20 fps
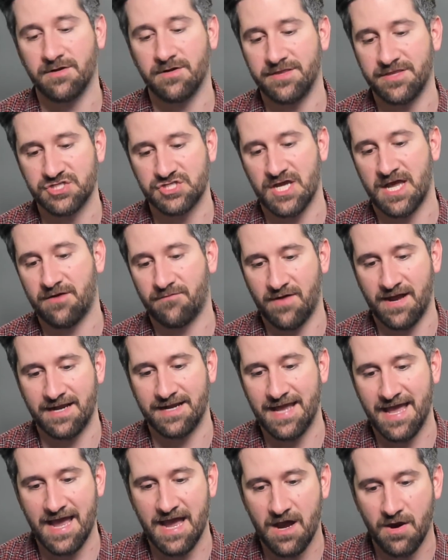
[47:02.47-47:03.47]
in the chat right
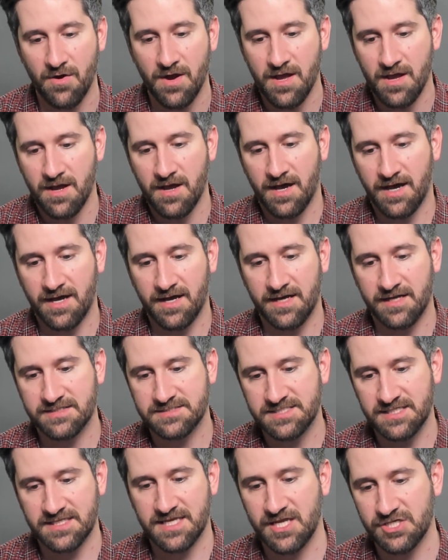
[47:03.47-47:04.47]
now.
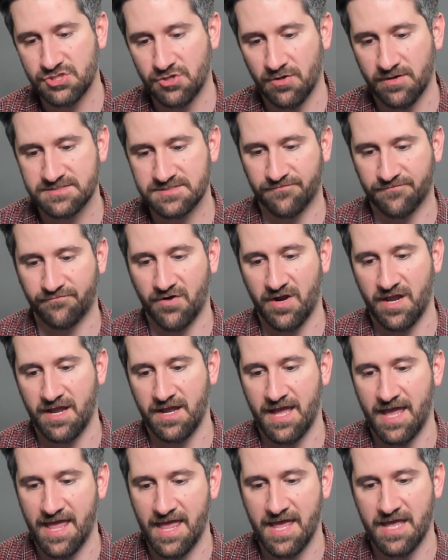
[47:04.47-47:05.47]
TK joins the
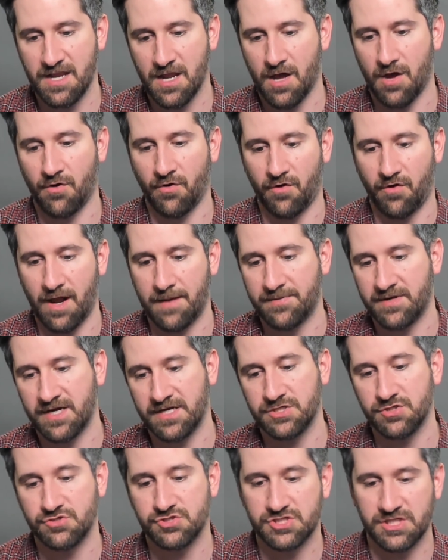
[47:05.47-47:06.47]
fray, and Robert
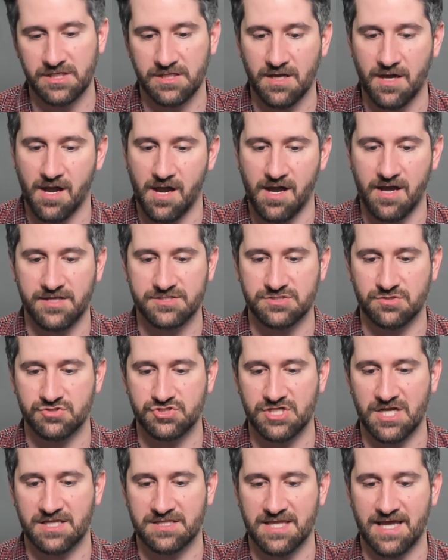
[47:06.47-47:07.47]
Aducci. so
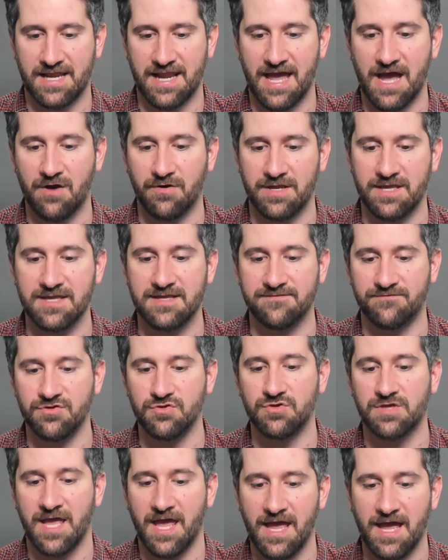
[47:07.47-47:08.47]
check that out if
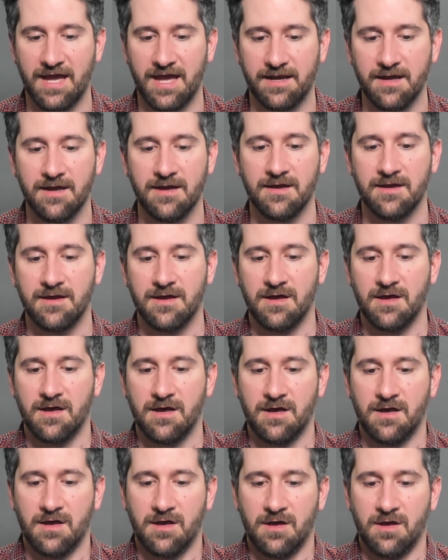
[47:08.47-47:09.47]
you can.
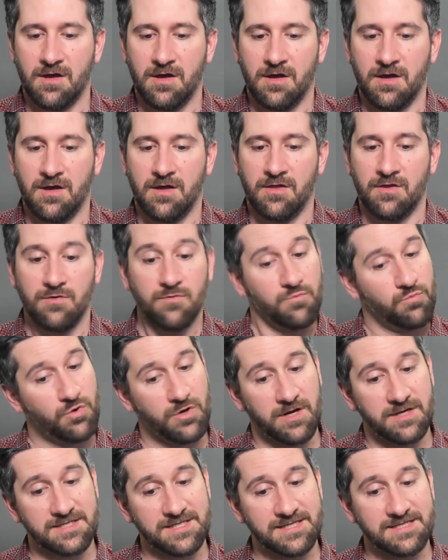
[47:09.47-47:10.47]

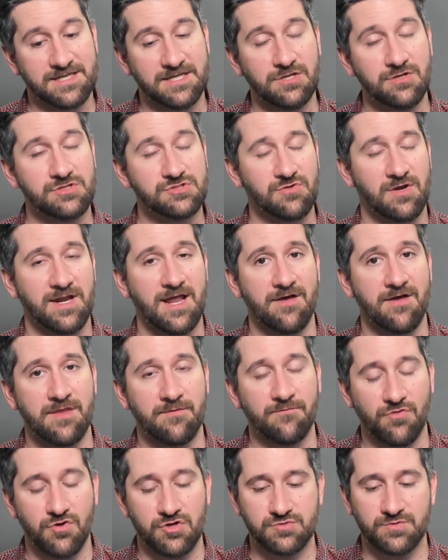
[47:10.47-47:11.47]
We're in D&D news right now, and then
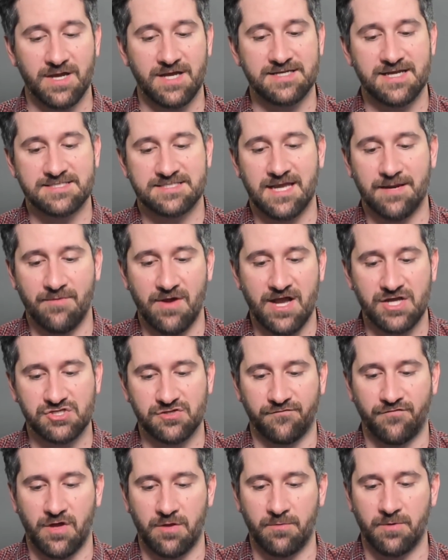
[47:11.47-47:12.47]
of course we got Death Camera
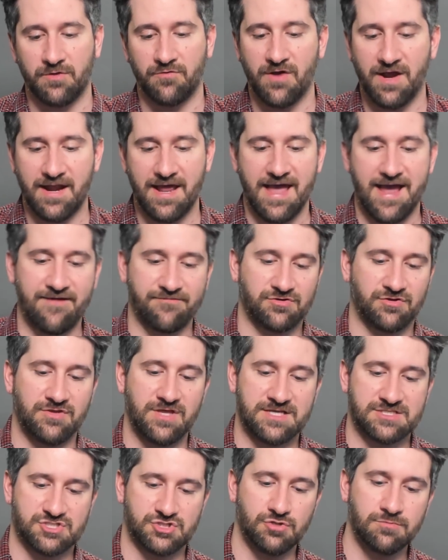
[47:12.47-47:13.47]
Action following right after
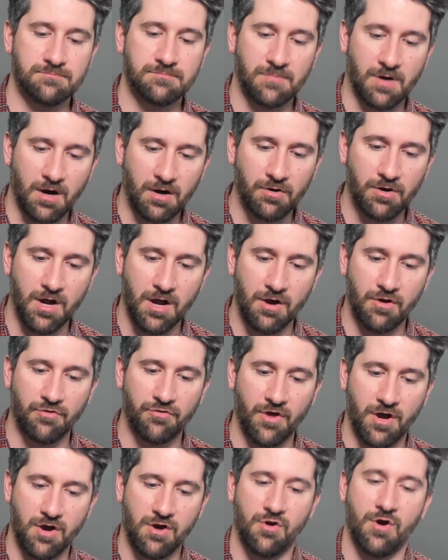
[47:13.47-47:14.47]
this. Tomorrow,
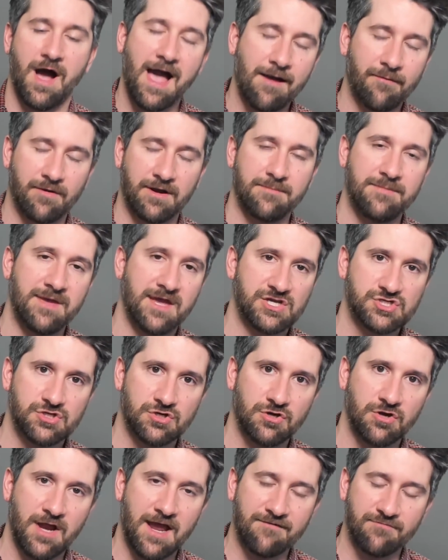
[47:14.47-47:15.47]
though, I want to make
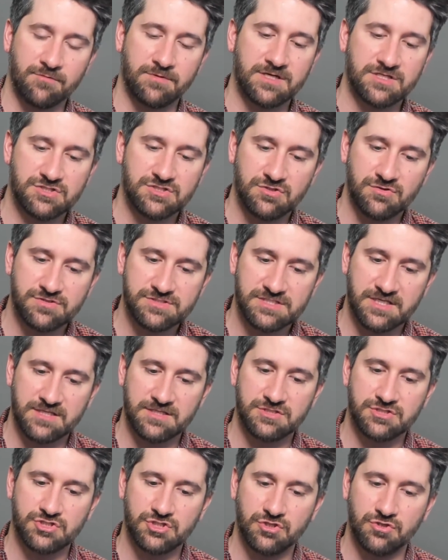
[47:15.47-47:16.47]
sure everybody tunes
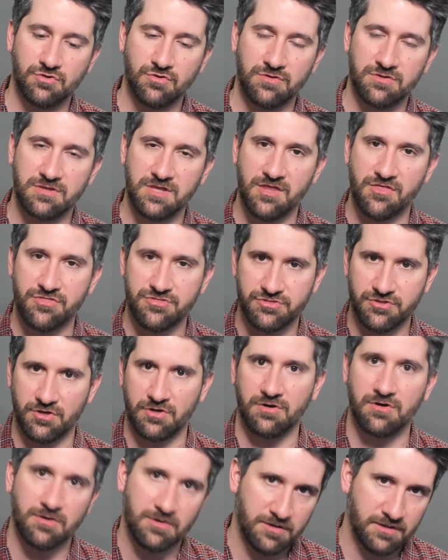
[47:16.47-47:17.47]
in to the
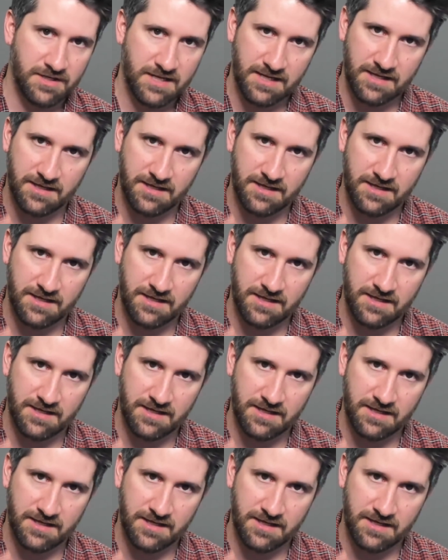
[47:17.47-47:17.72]
third